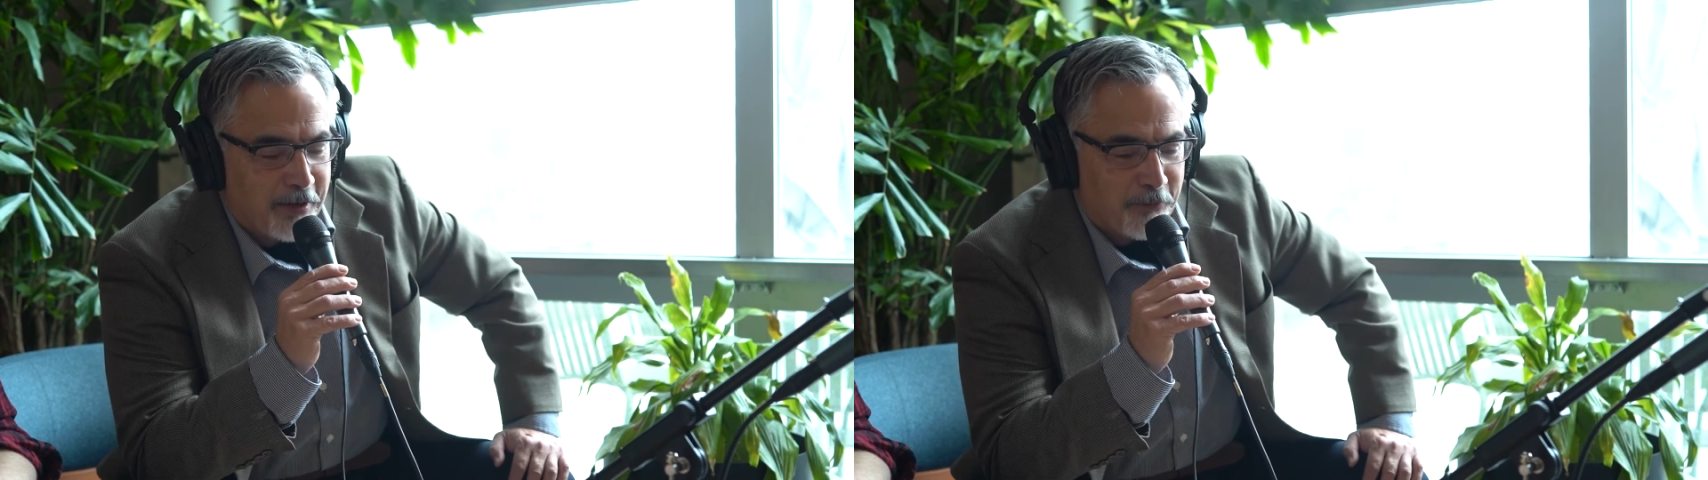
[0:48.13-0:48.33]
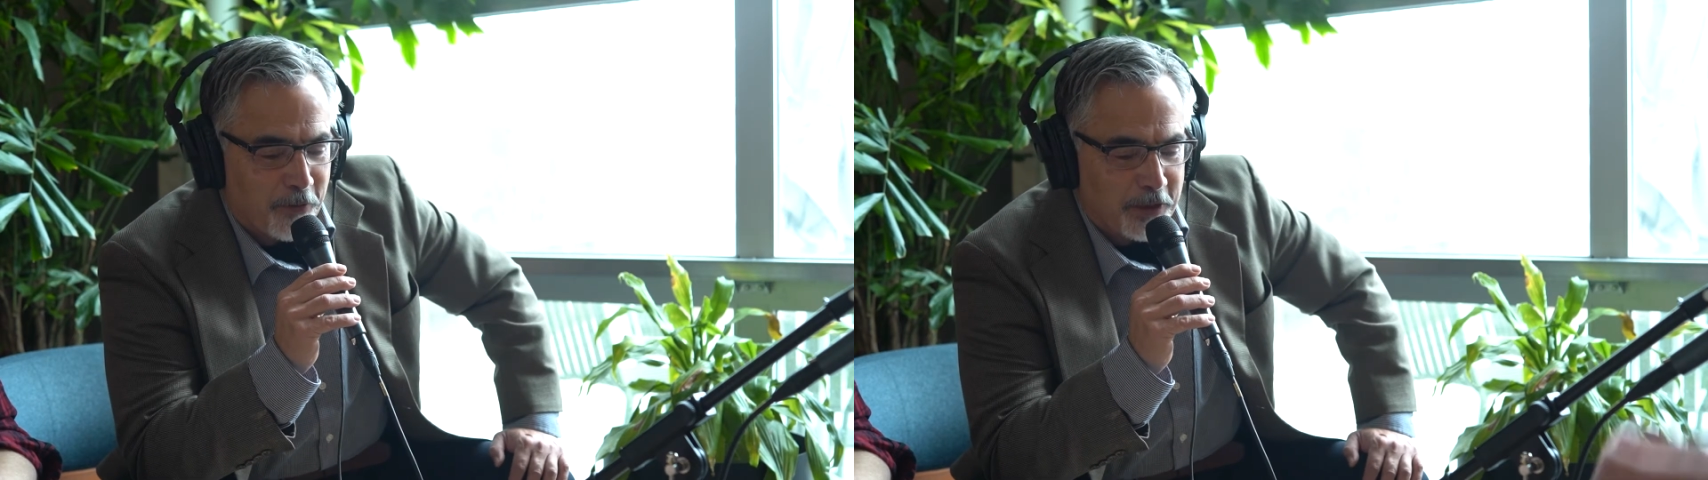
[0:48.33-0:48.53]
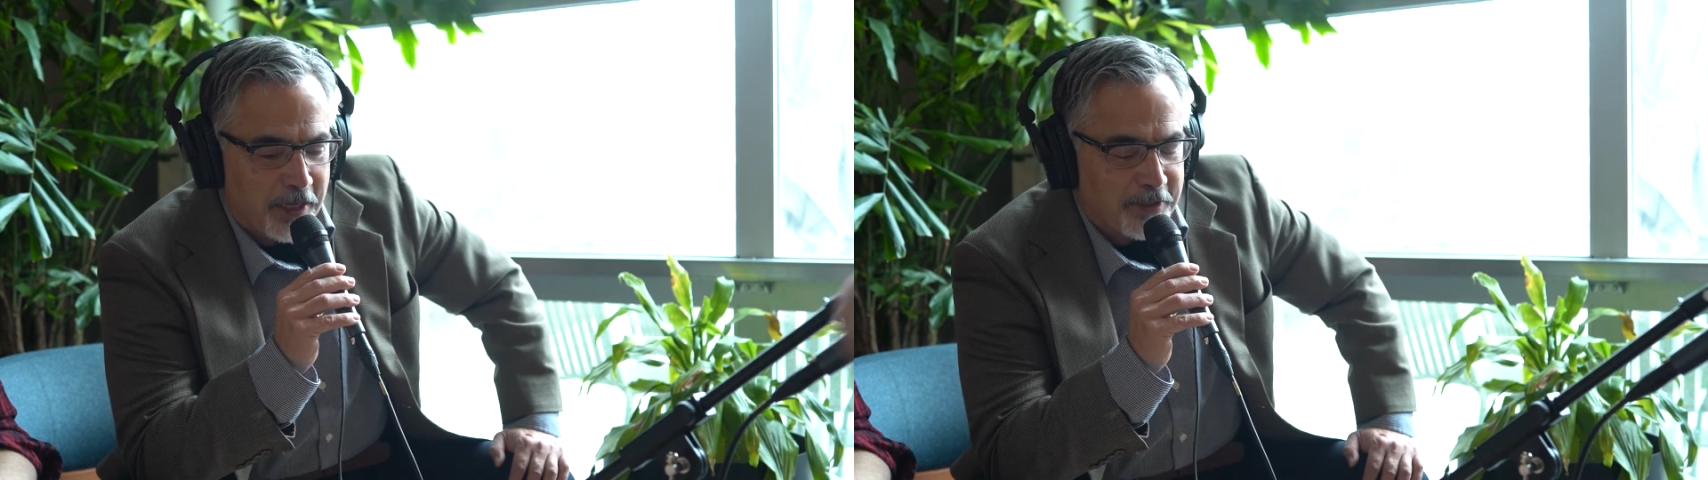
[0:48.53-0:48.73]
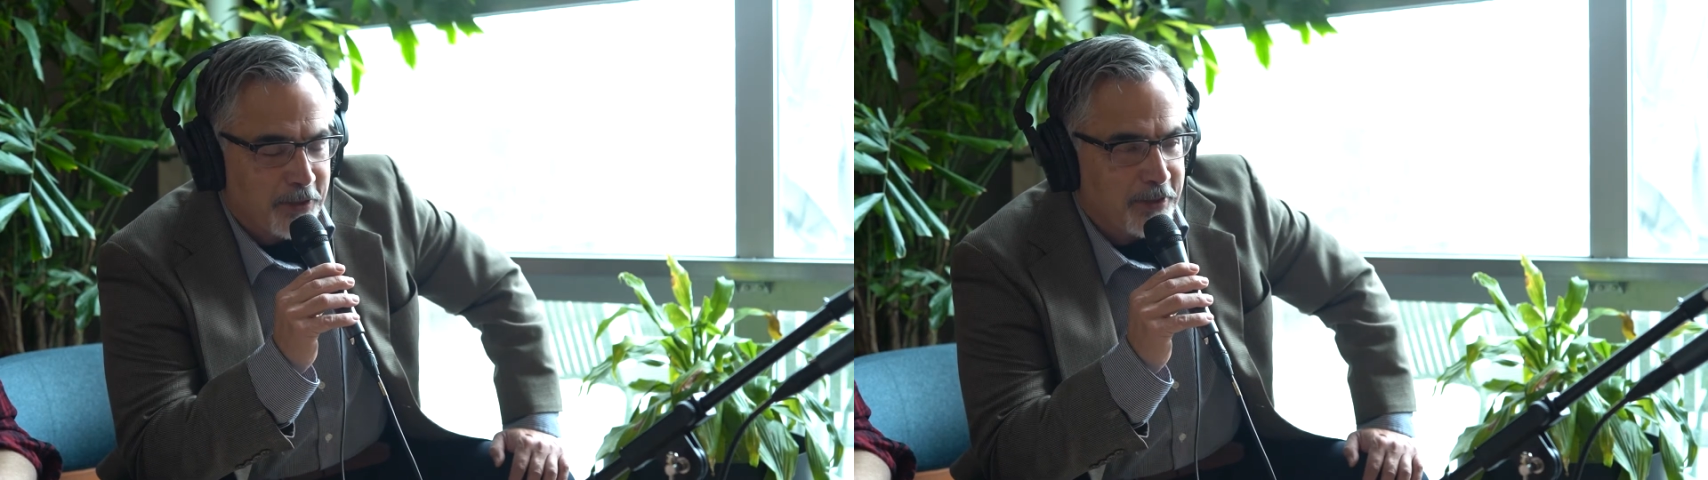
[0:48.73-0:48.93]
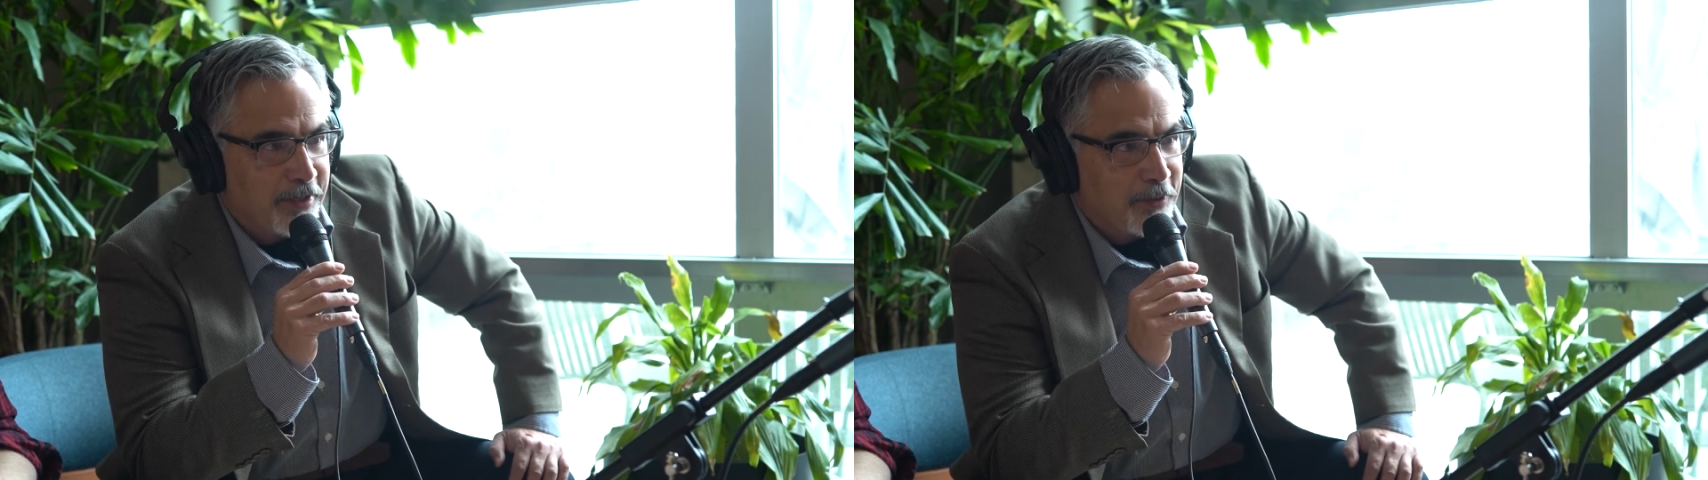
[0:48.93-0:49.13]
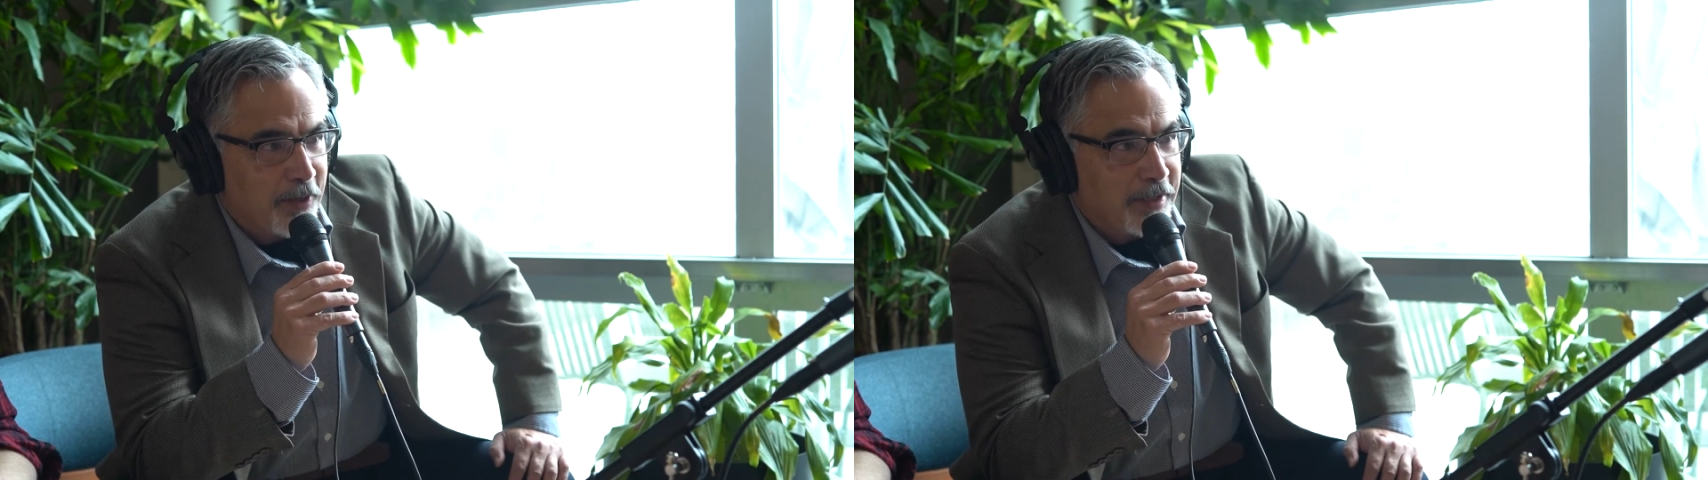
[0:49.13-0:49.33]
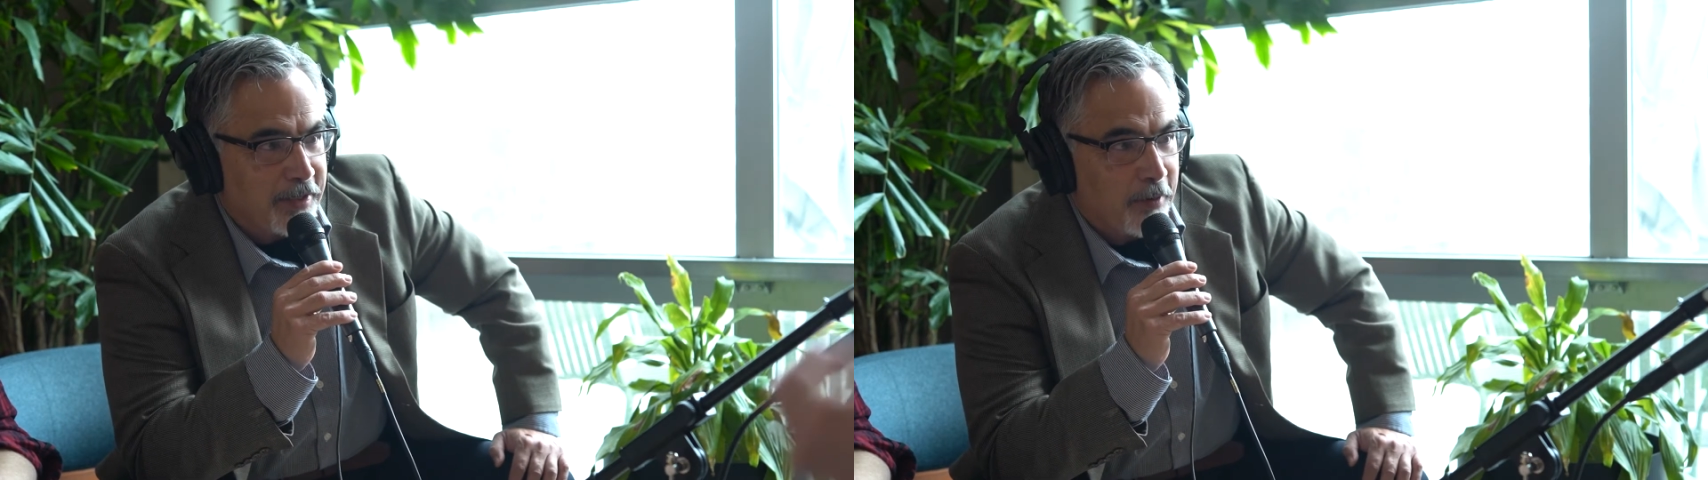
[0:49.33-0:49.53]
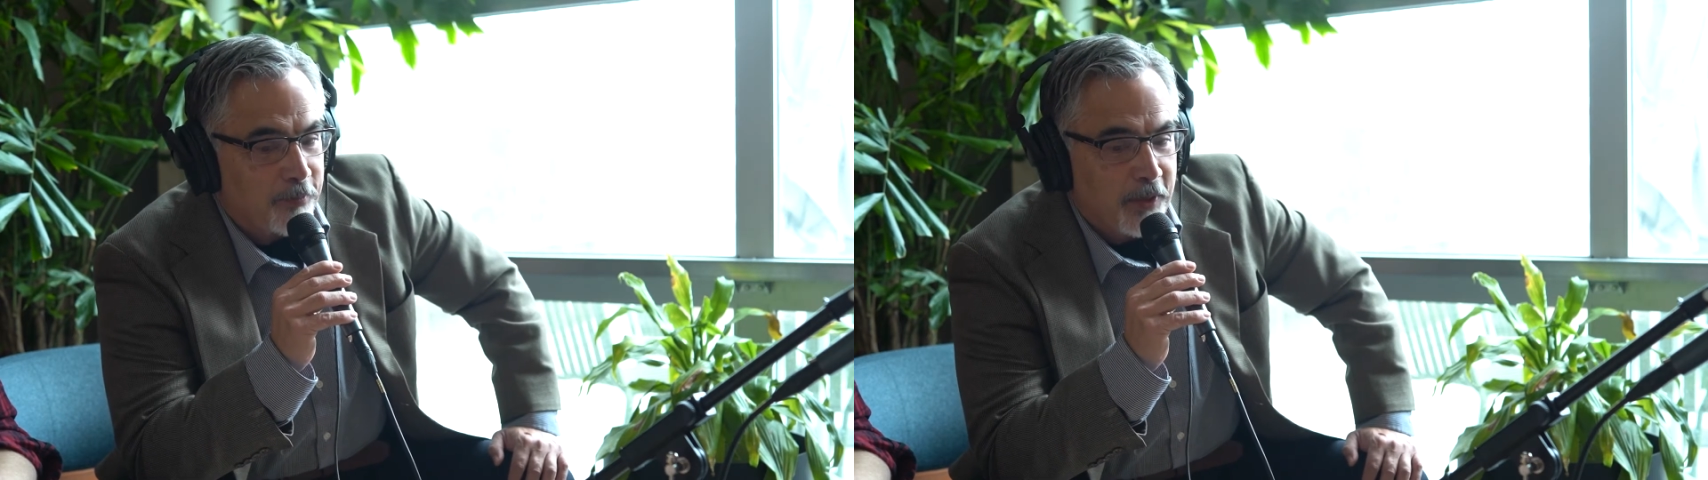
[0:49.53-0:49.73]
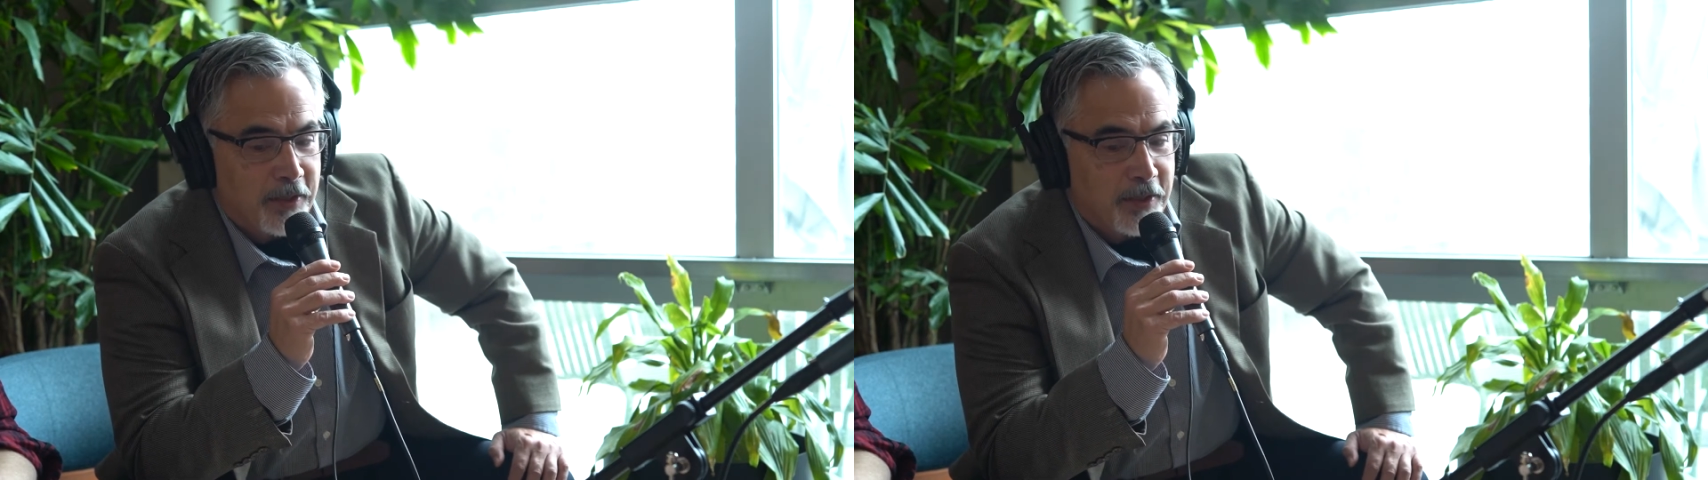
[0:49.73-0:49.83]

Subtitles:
first engaged. Look Out, Here I Come.